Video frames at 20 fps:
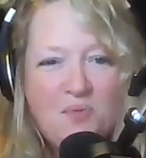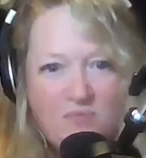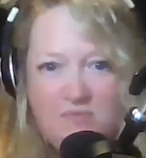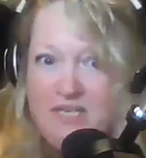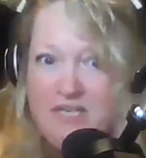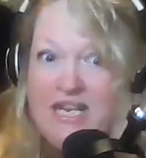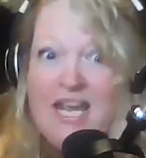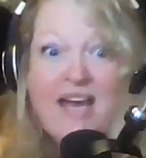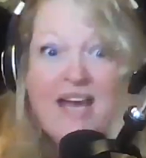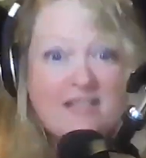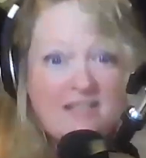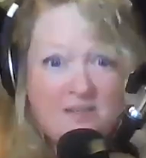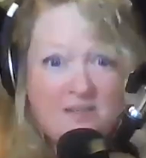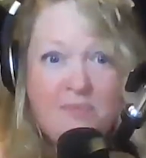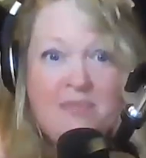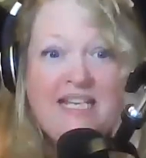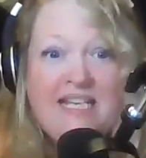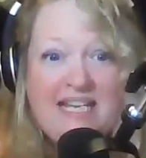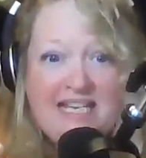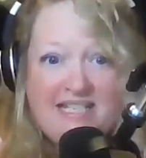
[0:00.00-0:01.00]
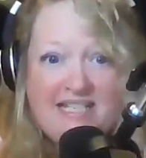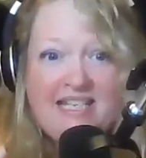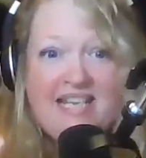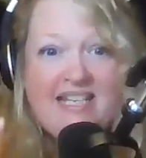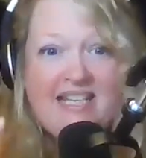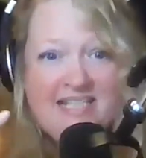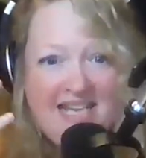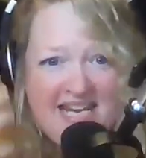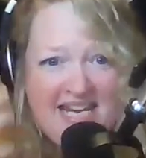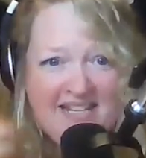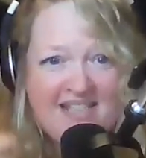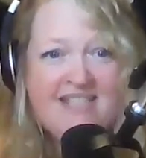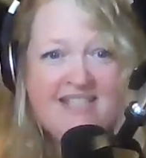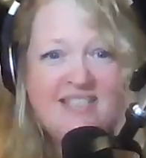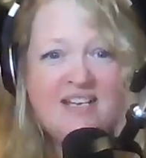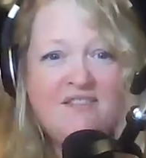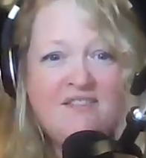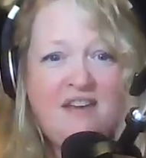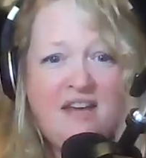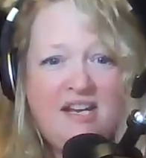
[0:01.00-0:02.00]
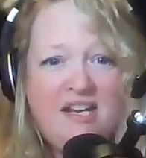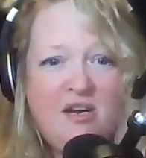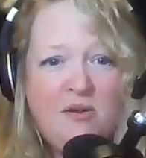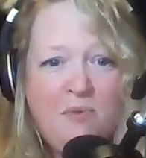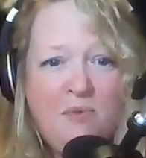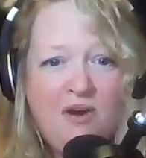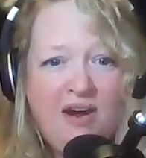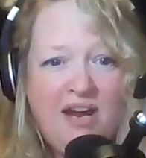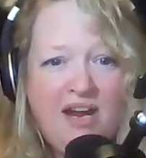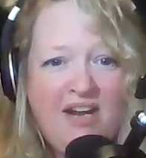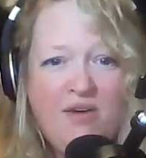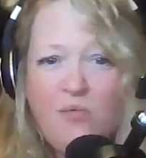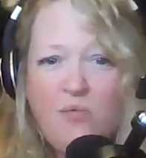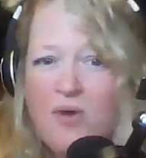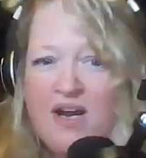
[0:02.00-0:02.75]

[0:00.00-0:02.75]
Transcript: Yes, please take the stuff out of your brain,